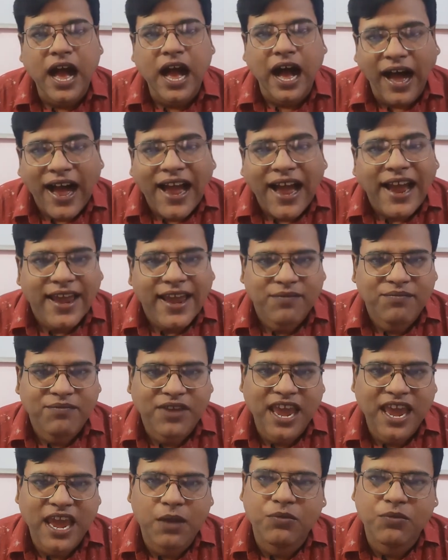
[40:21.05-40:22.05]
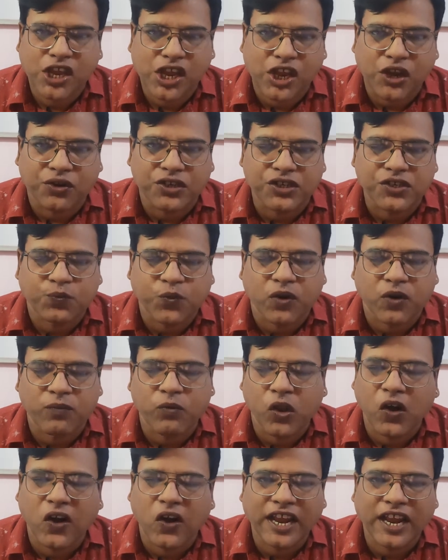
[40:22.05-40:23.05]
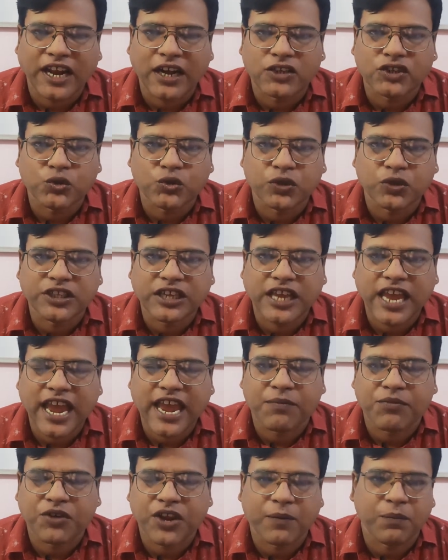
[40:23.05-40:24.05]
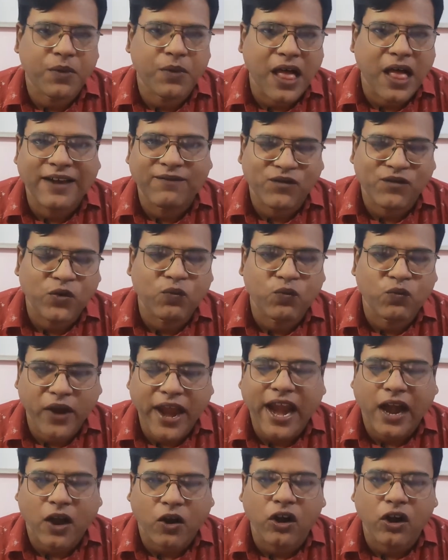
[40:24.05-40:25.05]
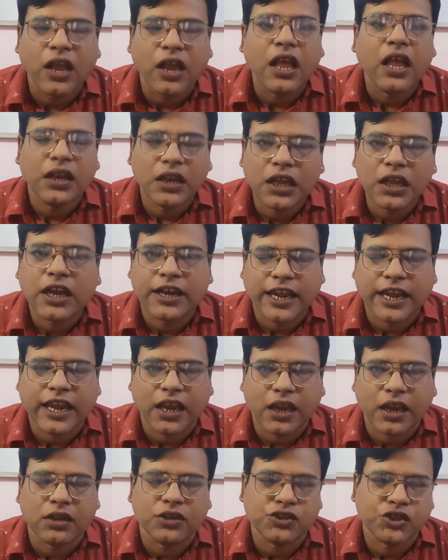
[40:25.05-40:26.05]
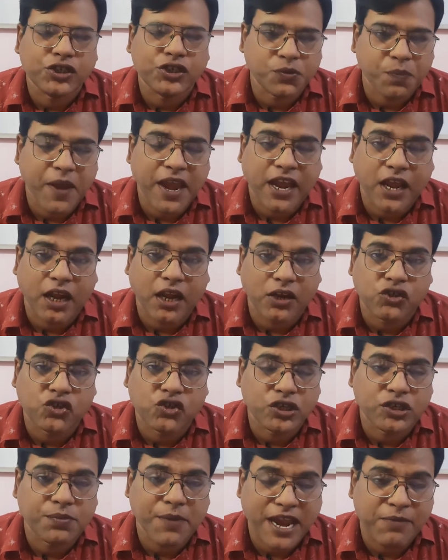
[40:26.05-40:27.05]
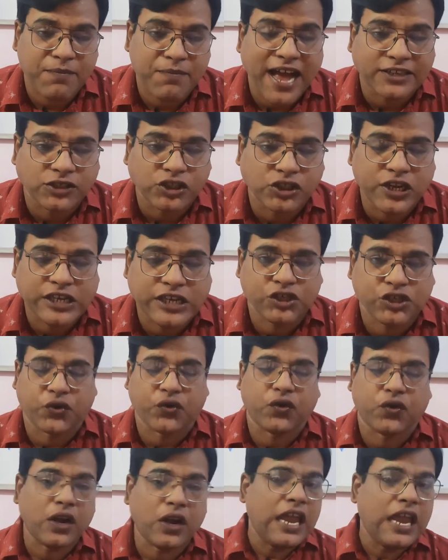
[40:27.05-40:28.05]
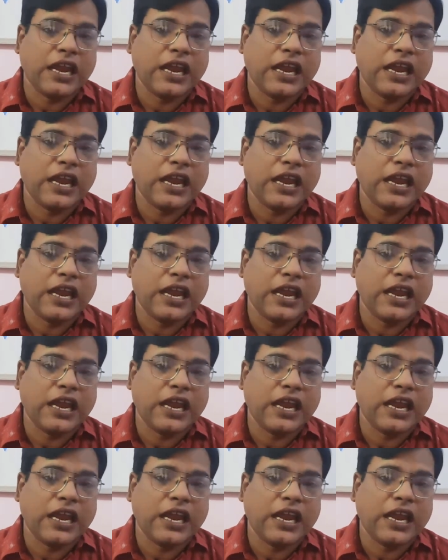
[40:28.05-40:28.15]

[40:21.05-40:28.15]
I am KMD from Learn English with KMD, a platform where learning English and speaking English is made much easier.